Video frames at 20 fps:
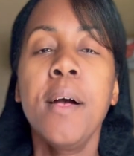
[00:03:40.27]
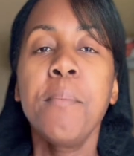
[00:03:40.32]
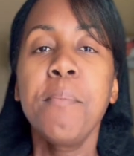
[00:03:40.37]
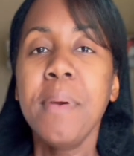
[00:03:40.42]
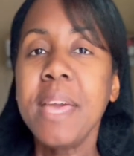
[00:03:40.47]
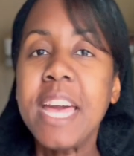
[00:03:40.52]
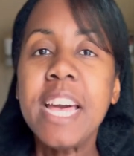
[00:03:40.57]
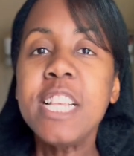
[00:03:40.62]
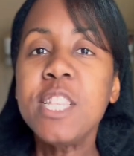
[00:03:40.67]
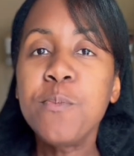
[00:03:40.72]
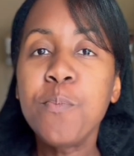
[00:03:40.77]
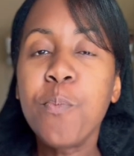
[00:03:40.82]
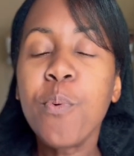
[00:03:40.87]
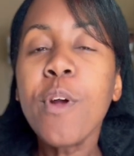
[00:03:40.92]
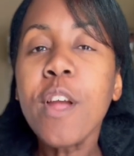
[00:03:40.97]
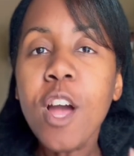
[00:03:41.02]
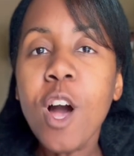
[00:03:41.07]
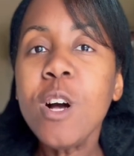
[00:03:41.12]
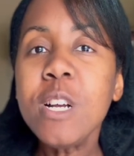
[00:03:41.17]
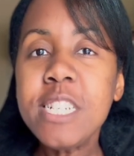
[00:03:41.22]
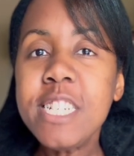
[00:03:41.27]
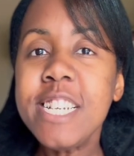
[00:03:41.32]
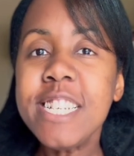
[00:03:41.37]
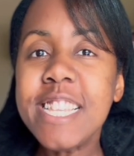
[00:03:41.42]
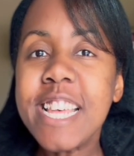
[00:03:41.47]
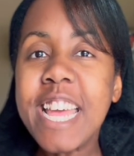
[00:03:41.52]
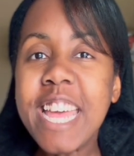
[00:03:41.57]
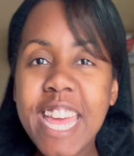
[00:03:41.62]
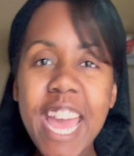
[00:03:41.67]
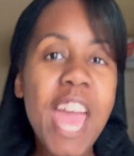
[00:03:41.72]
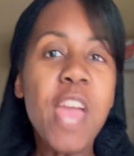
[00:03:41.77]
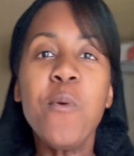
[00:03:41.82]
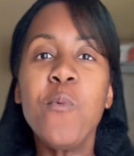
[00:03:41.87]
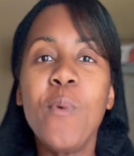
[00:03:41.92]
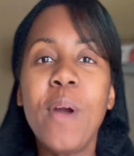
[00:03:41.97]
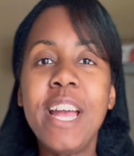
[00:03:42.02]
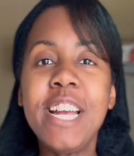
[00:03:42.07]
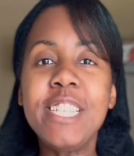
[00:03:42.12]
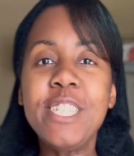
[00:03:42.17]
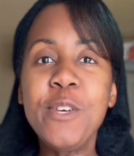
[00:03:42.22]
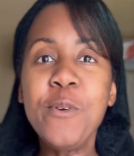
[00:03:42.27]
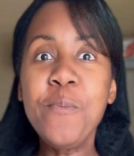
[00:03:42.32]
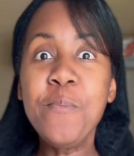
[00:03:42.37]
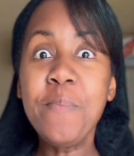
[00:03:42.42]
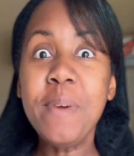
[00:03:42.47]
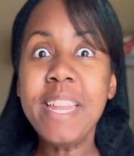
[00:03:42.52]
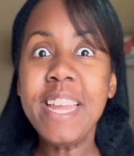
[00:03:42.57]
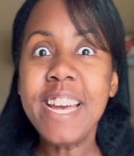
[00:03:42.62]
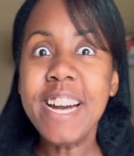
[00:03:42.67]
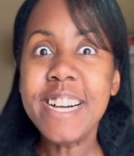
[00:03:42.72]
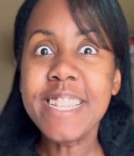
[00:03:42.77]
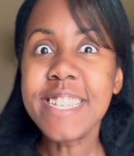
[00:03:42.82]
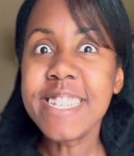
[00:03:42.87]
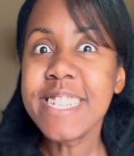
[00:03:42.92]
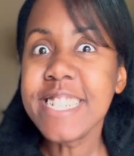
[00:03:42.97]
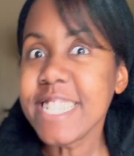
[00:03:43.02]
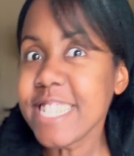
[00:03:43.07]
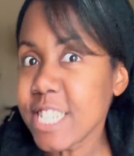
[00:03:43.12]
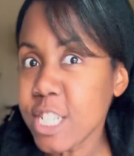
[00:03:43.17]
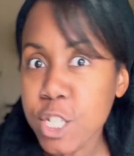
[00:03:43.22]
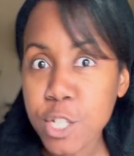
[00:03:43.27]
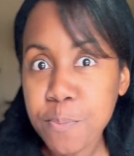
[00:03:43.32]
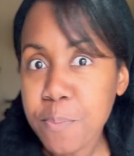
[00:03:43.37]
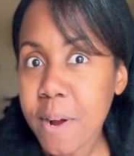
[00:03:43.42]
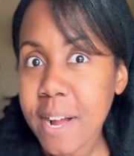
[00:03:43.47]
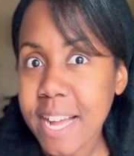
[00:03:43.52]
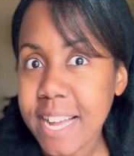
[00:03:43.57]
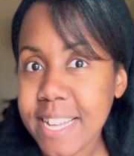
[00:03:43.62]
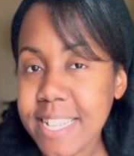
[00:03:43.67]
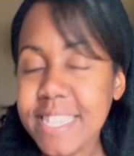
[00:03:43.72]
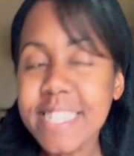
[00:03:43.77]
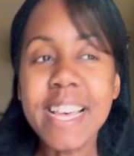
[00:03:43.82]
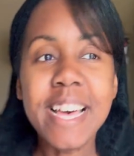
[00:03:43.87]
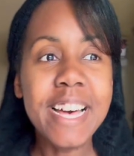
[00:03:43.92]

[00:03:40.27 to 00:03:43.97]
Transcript: Because brioche is a gateway to many other delicious breads.